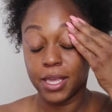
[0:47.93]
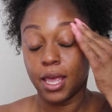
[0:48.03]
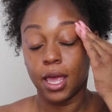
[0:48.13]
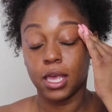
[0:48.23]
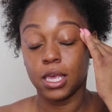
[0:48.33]
It
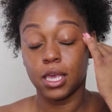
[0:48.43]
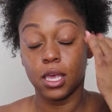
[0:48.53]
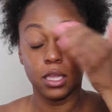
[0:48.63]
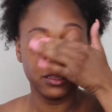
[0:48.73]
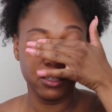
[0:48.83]
can
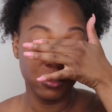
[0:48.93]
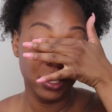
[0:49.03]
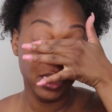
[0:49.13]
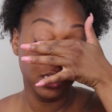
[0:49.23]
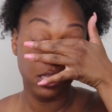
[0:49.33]
get a little
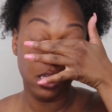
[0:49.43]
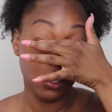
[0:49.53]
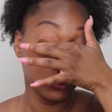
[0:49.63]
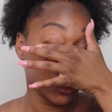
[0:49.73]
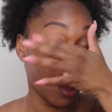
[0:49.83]

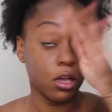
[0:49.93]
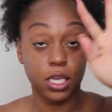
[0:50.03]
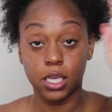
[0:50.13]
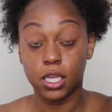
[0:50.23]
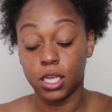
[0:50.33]
lengthy
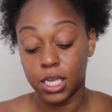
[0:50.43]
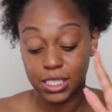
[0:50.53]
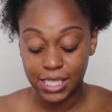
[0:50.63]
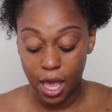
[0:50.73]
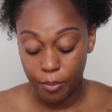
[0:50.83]
talking and
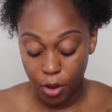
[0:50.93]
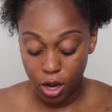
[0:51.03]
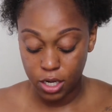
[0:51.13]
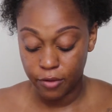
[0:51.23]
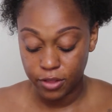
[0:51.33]
getting
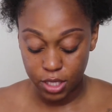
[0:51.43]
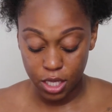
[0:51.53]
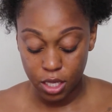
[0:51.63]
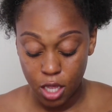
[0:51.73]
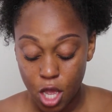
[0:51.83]
sidebar and everything.